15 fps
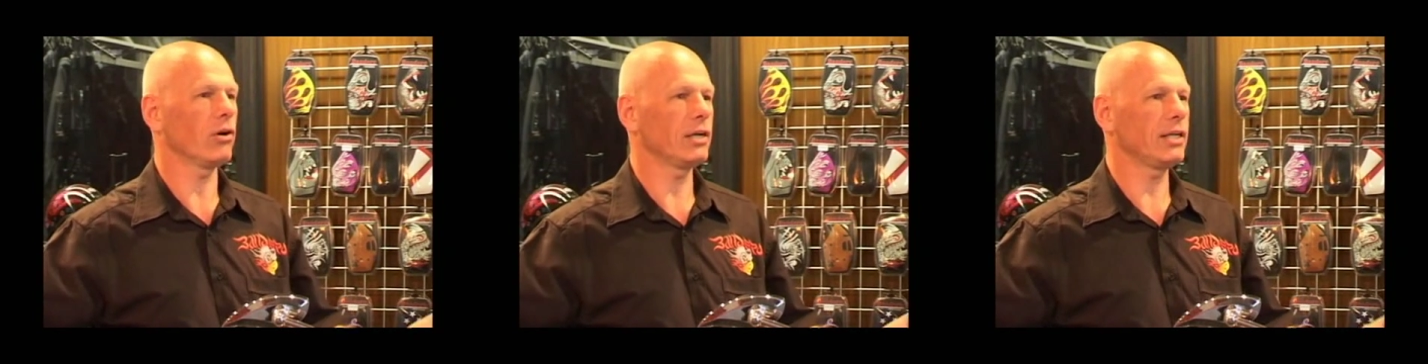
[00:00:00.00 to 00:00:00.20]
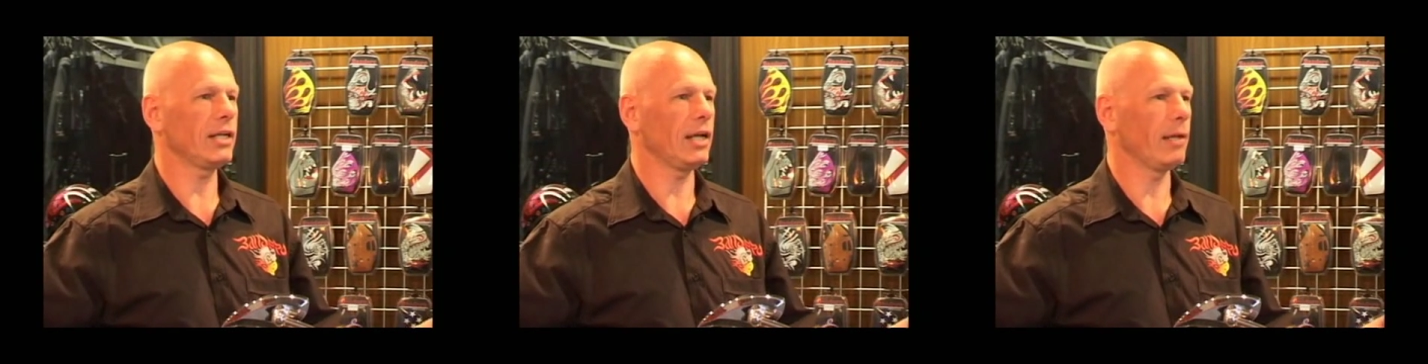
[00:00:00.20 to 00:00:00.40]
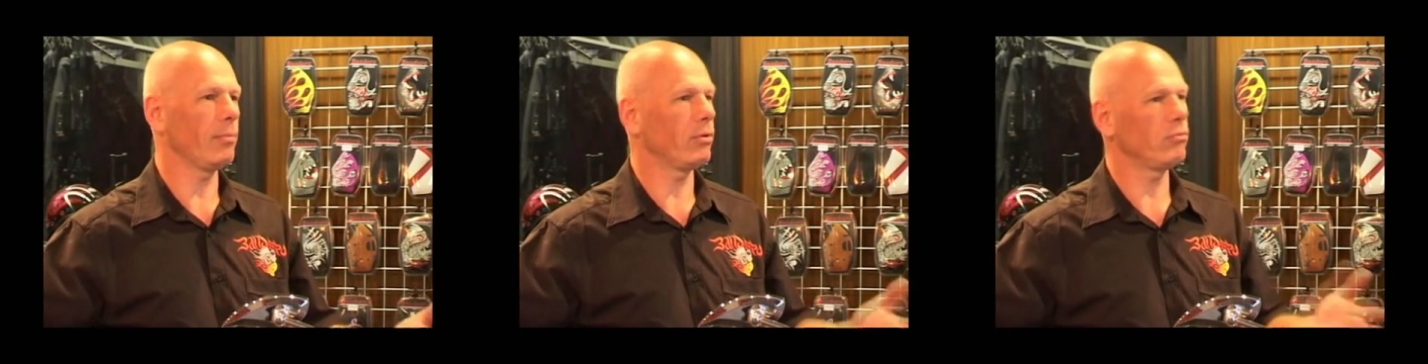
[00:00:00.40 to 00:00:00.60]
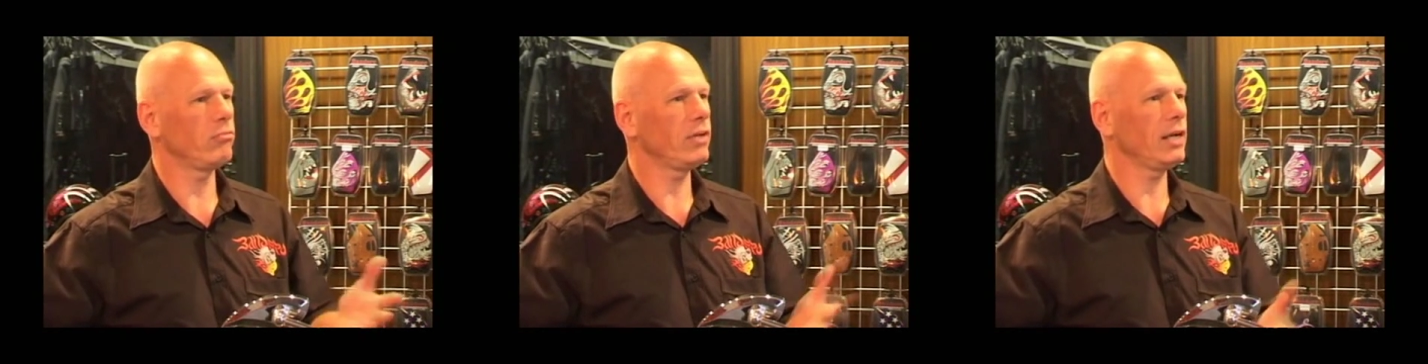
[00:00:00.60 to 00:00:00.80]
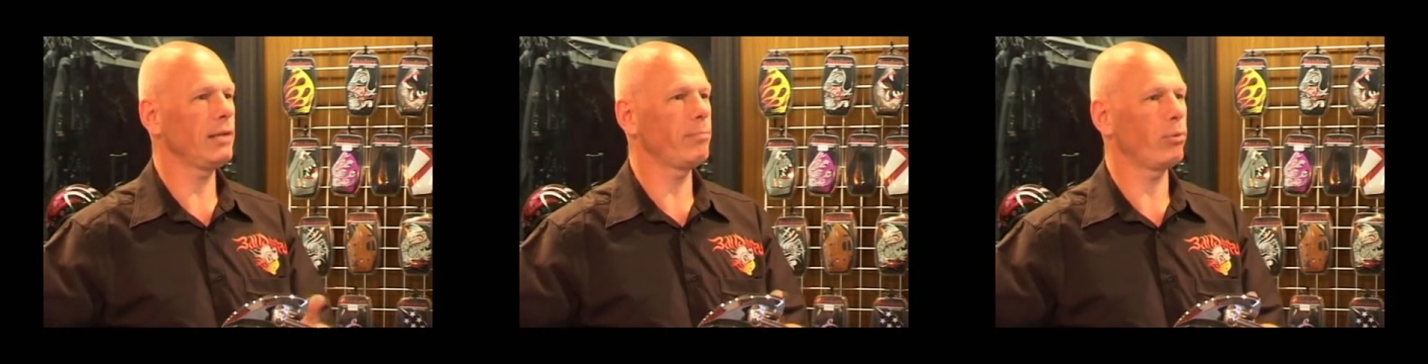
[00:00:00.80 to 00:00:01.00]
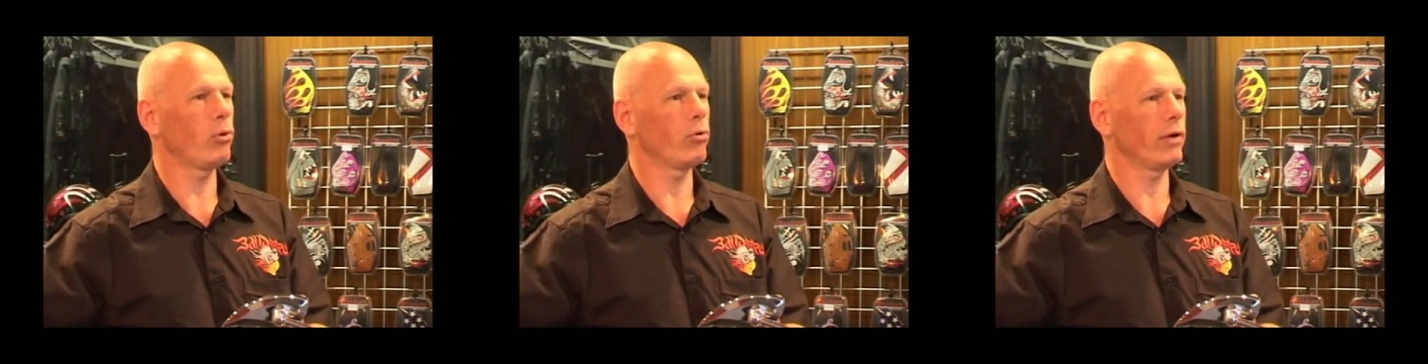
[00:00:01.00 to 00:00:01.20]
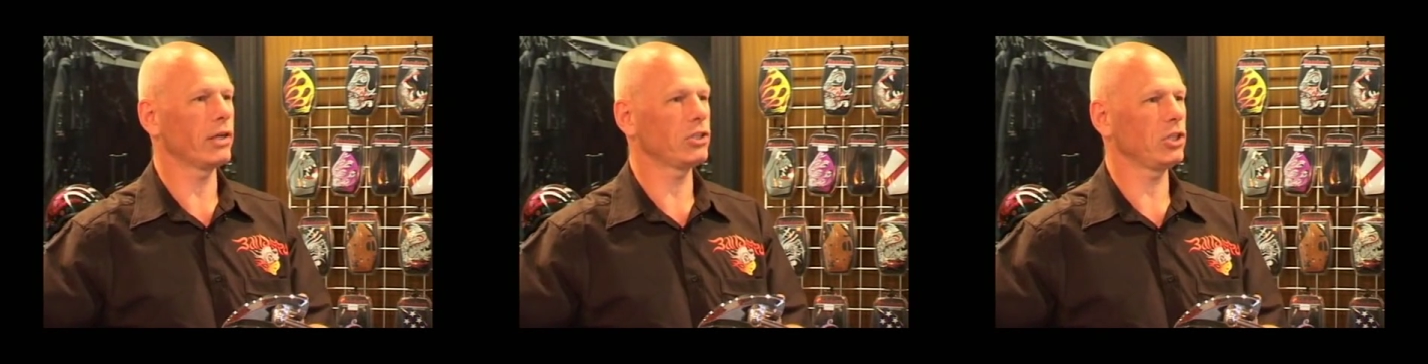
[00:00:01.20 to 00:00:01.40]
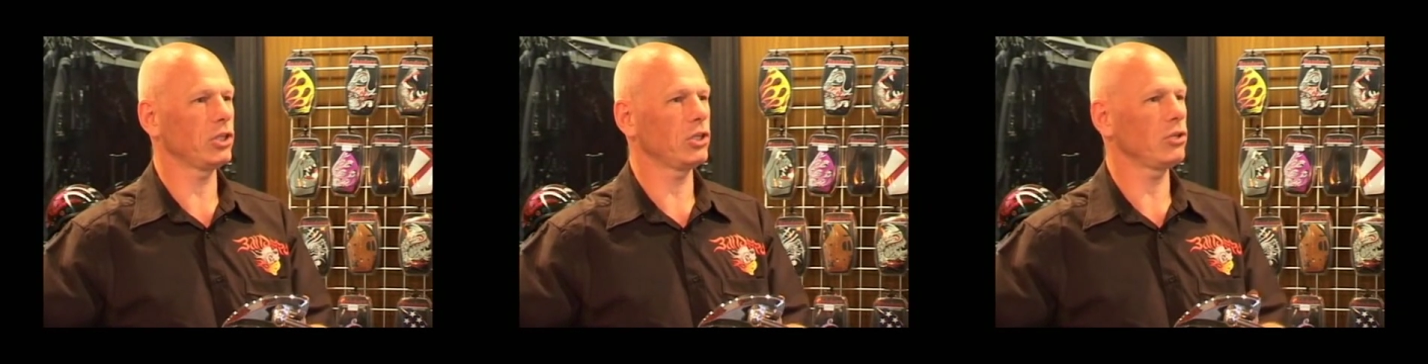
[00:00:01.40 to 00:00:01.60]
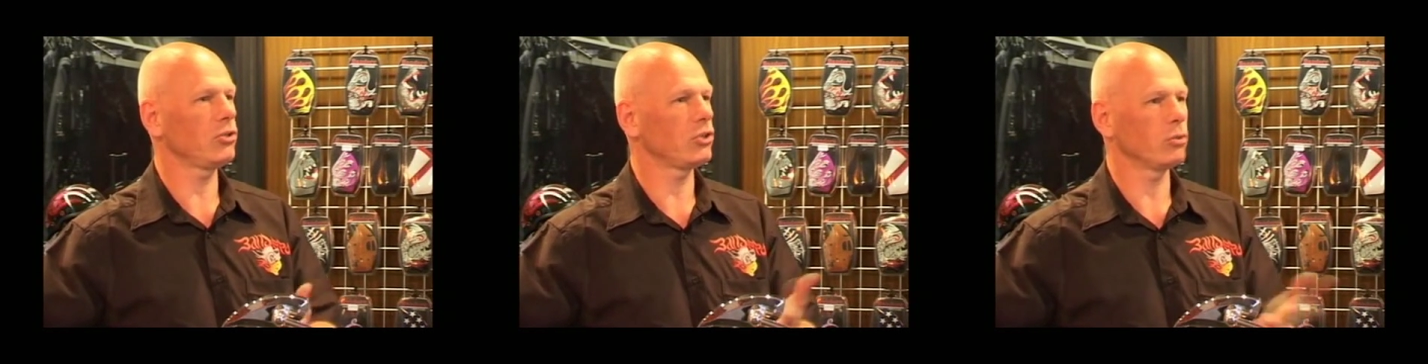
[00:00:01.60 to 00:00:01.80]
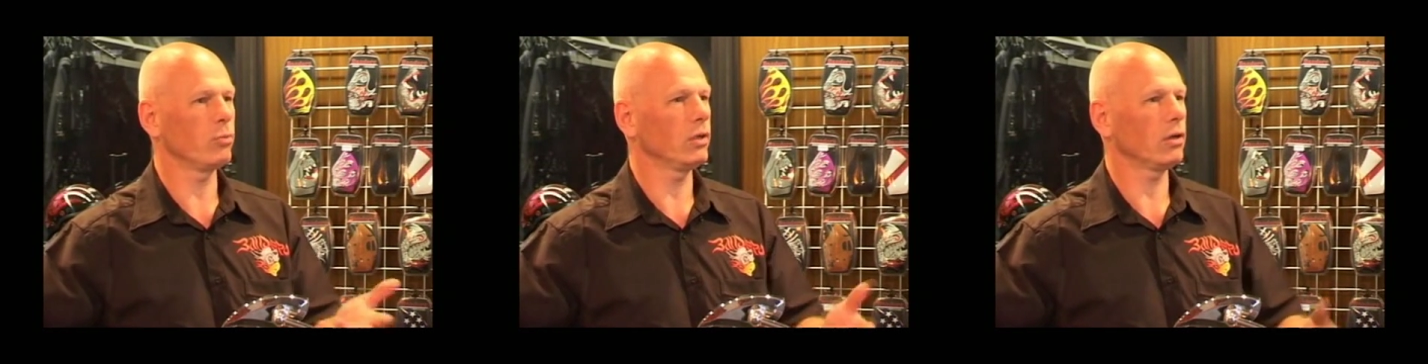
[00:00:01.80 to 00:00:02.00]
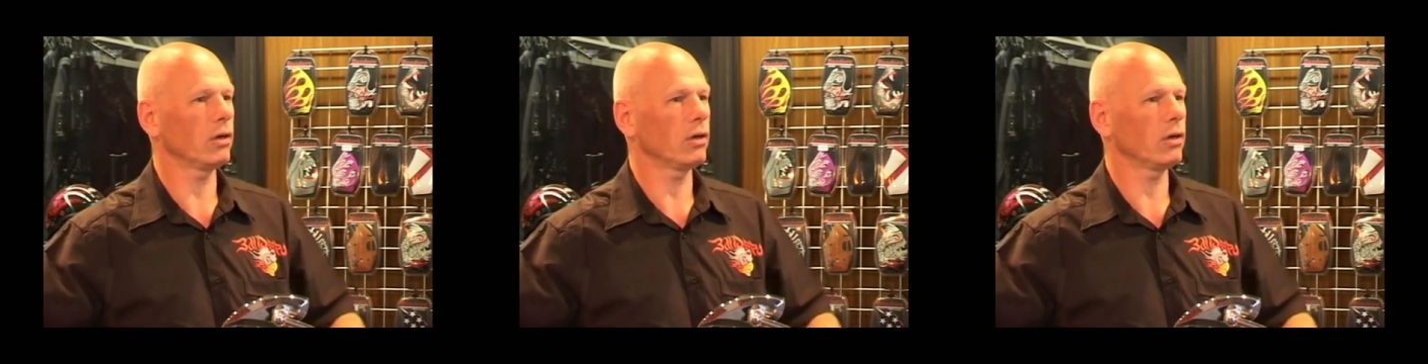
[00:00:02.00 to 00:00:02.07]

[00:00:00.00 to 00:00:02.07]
idea, but really poor execution.